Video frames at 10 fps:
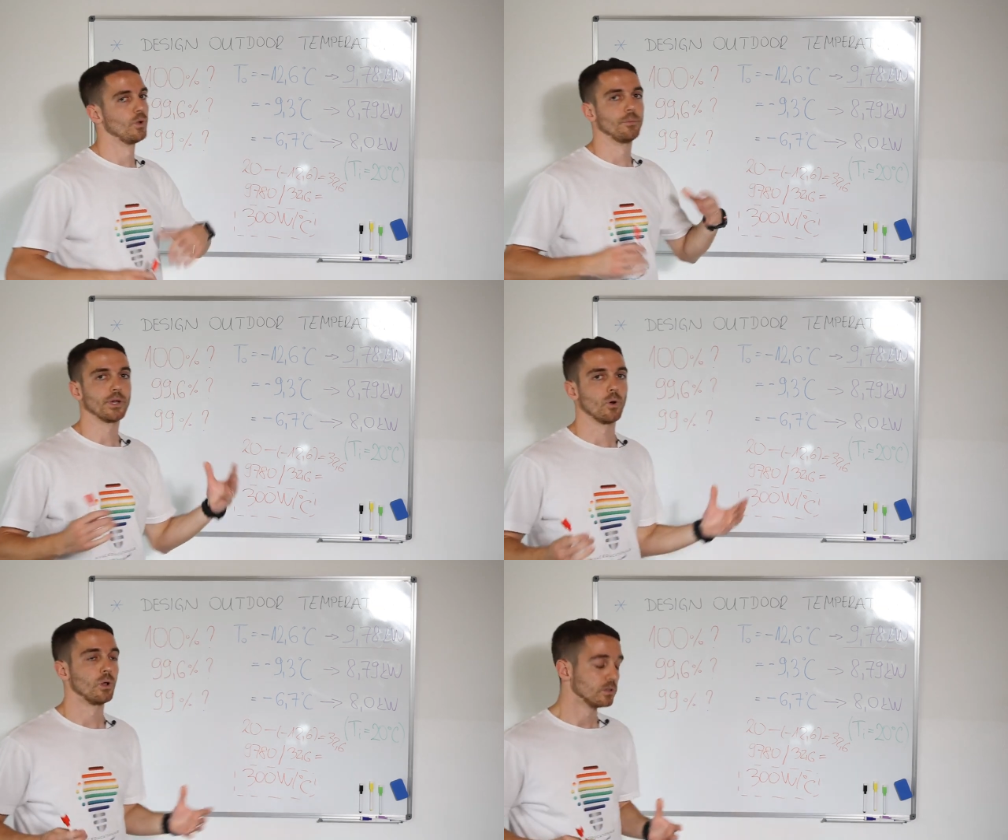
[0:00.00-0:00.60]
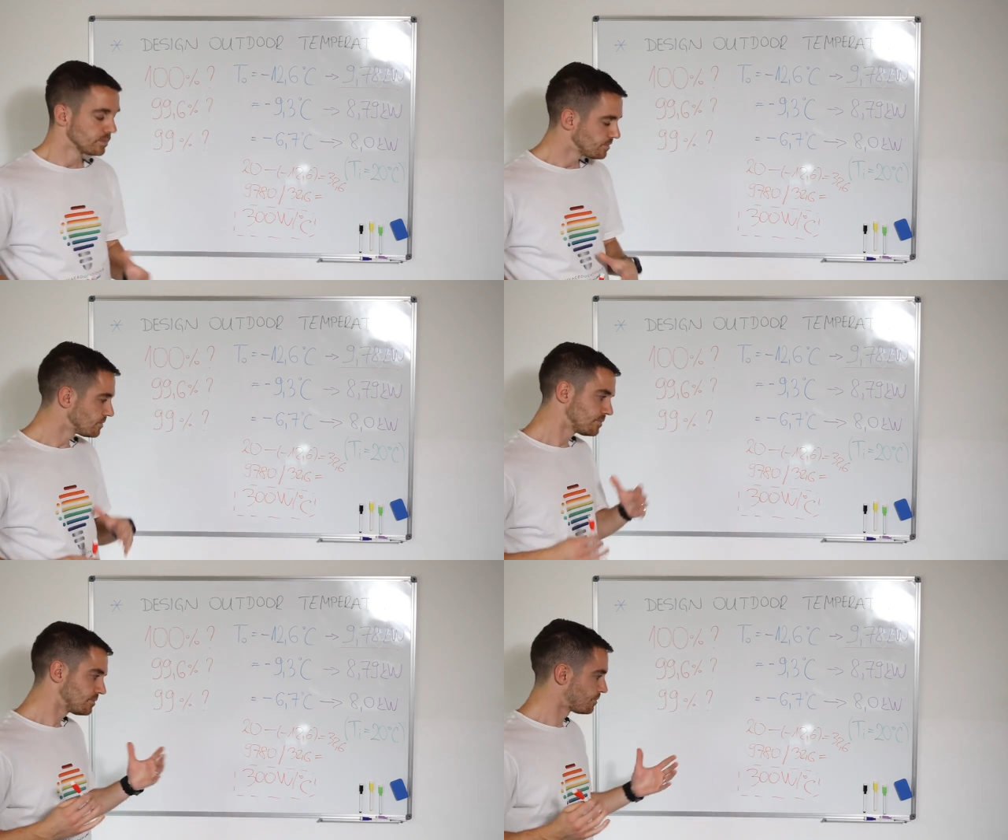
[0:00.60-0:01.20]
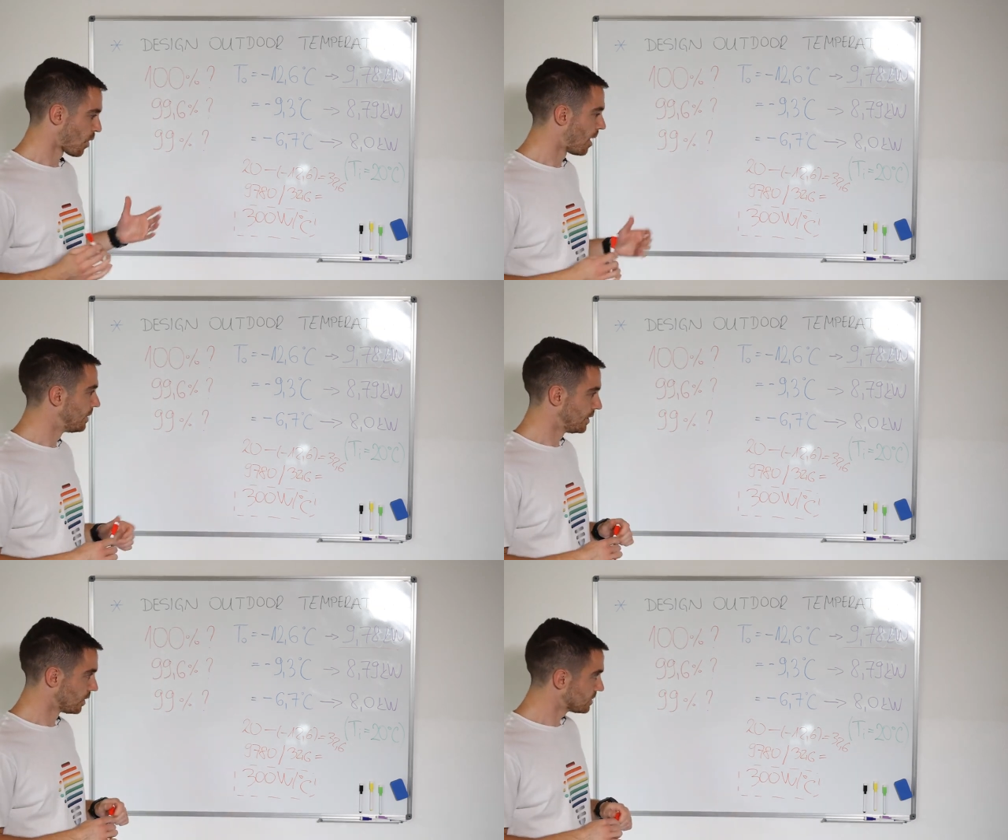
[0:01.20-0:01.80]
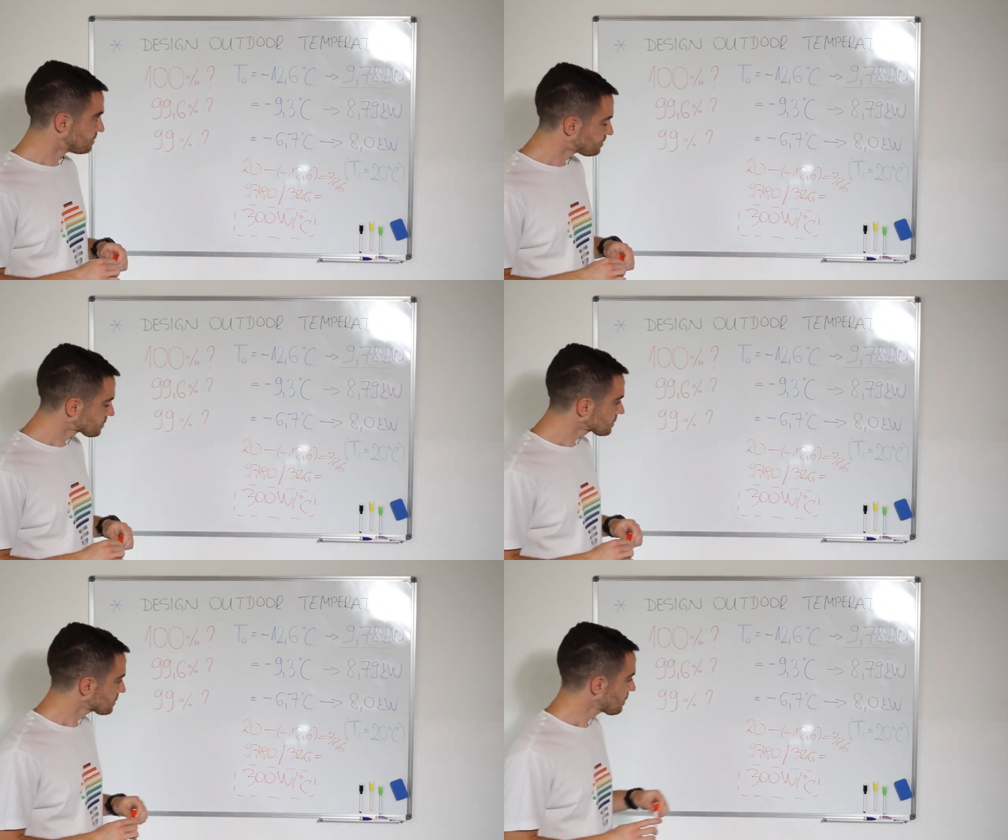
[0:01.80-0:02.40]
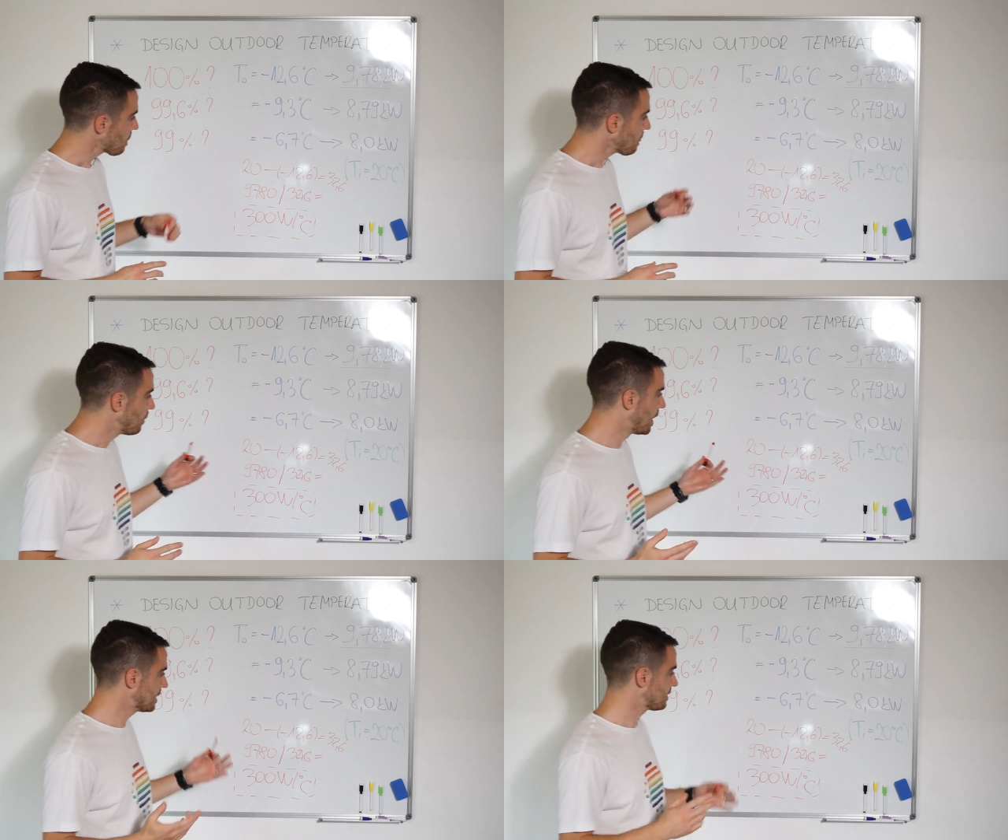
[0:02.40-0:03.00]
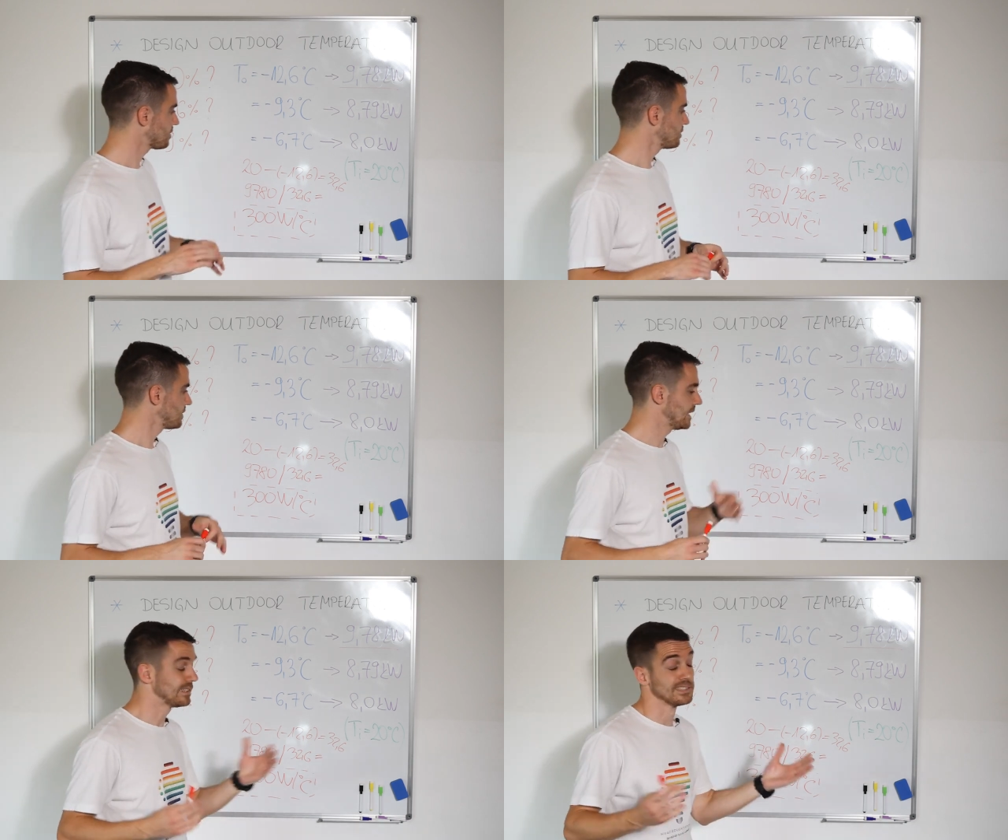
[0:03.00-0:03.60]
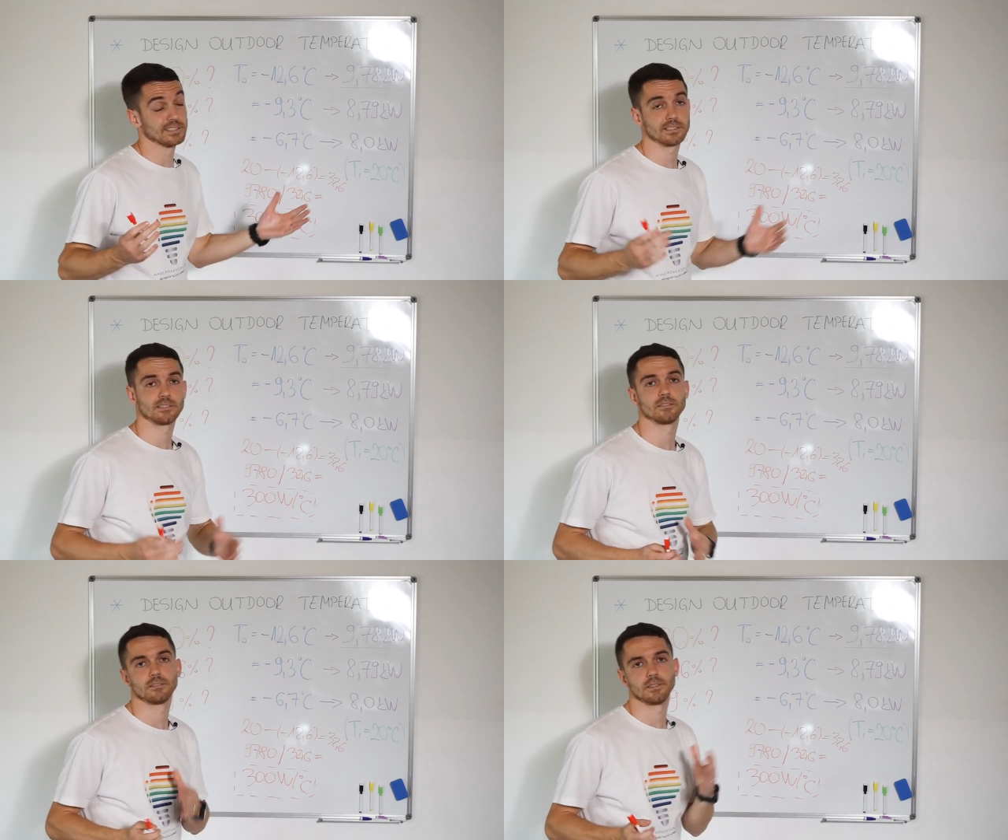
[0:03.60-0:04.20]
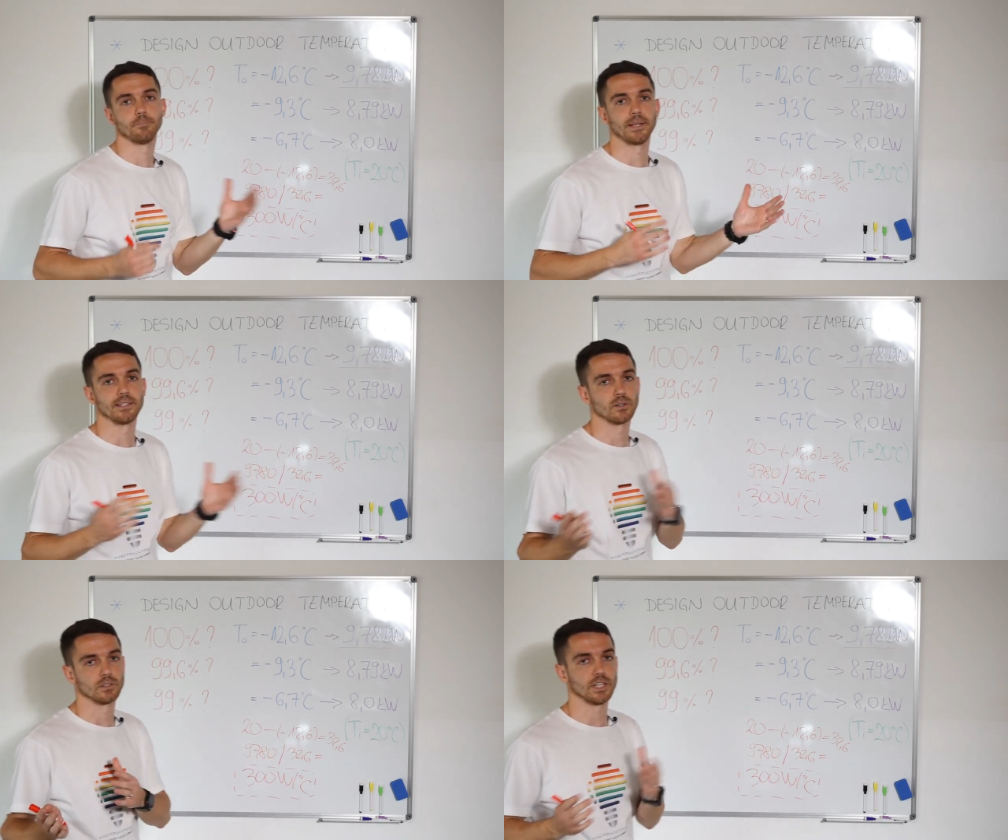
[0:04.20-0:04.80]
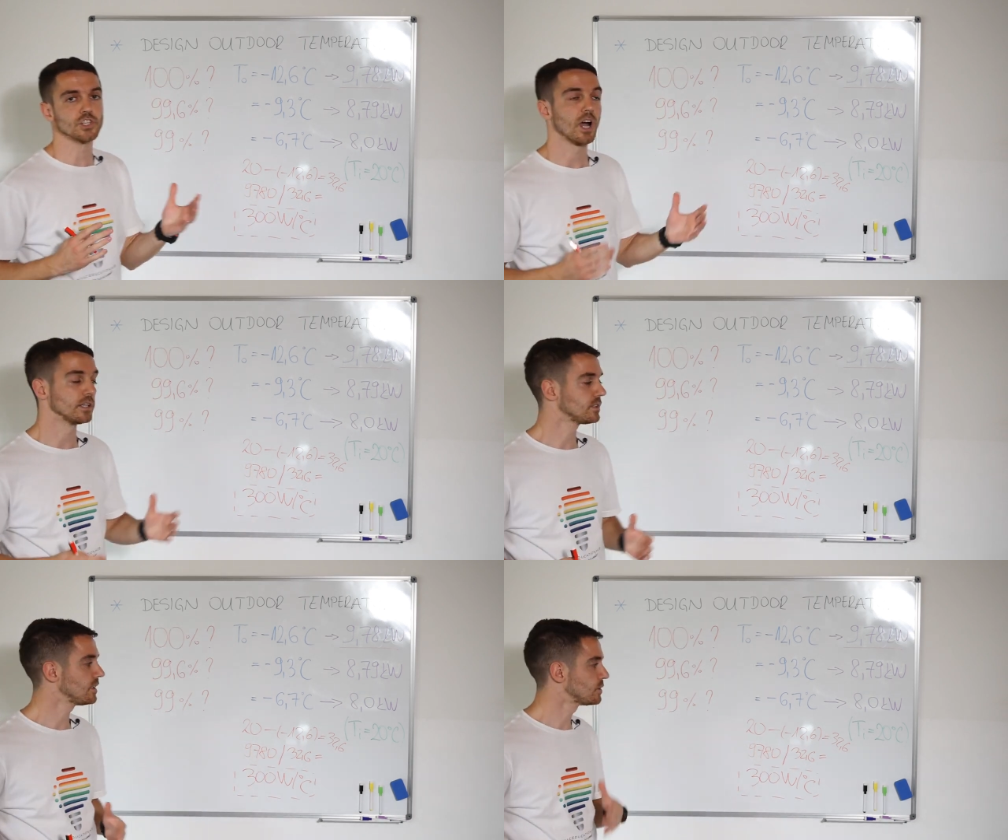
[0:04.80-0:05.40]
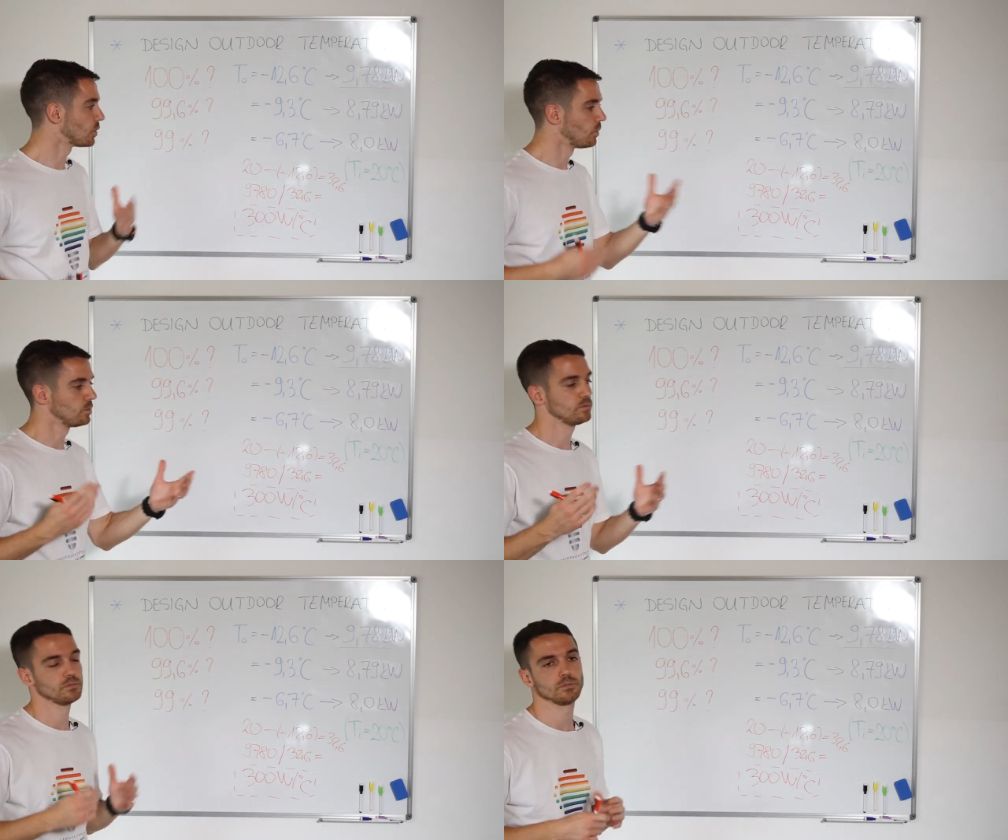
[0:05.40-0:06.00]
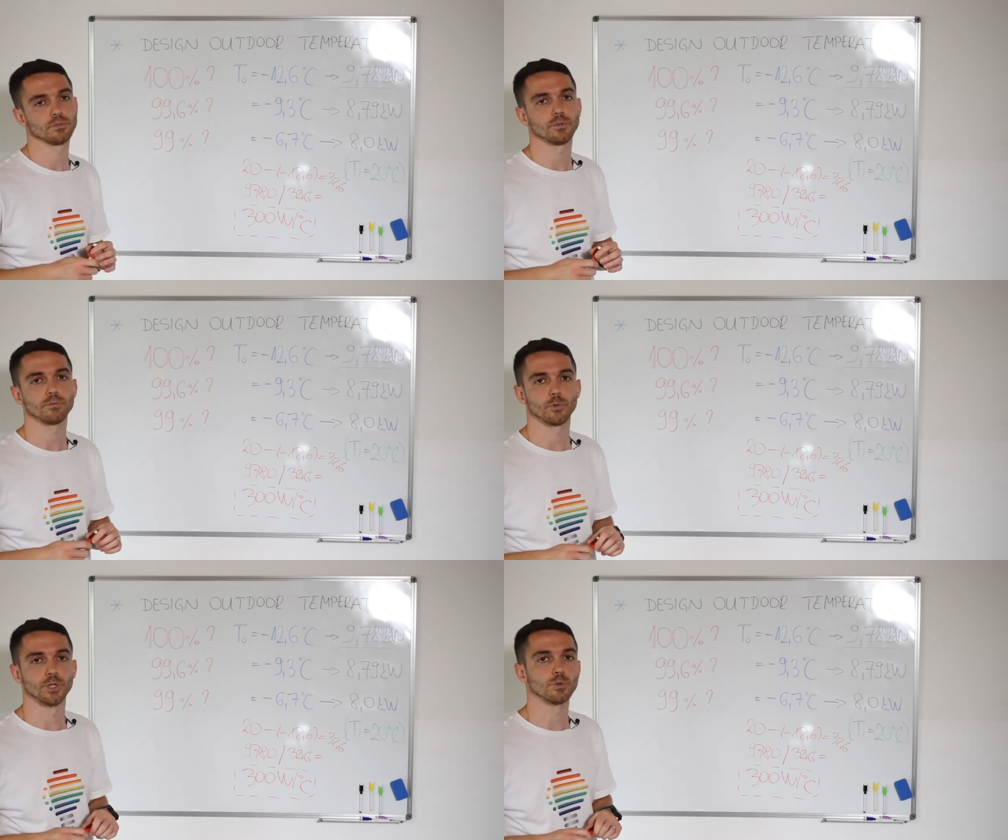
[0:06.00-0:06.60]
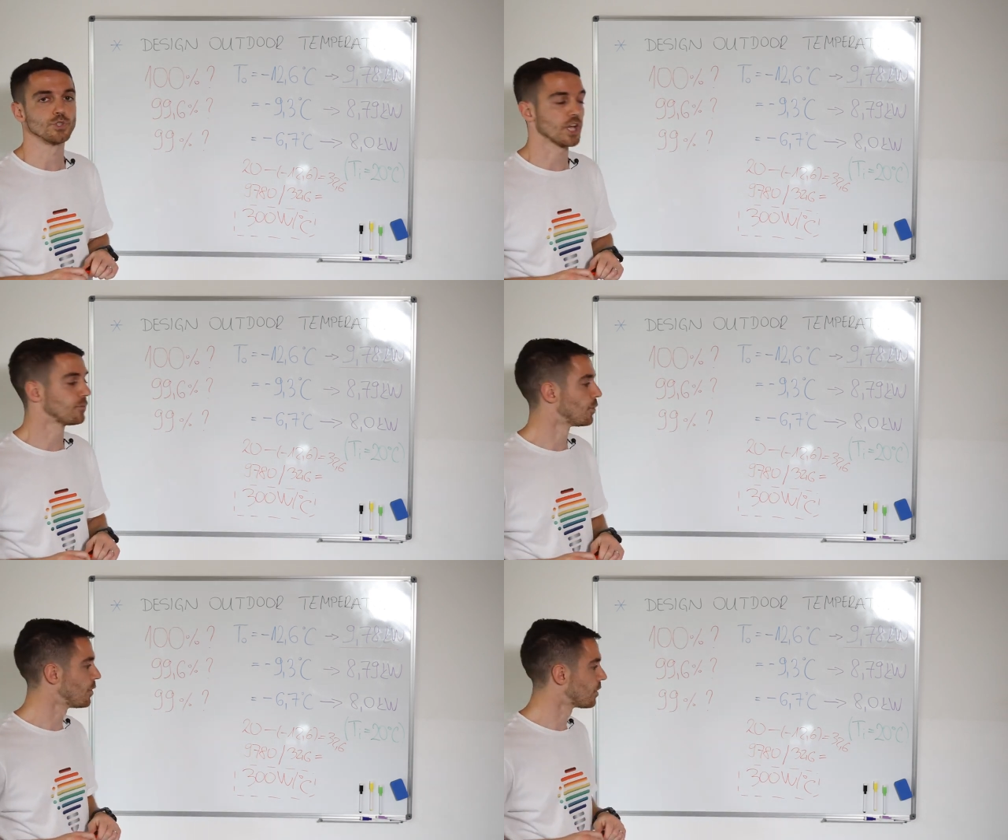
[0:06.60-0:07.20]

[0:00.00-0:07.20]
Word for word: we will be cold. Probably not. But it is depending on each country. So you need to check for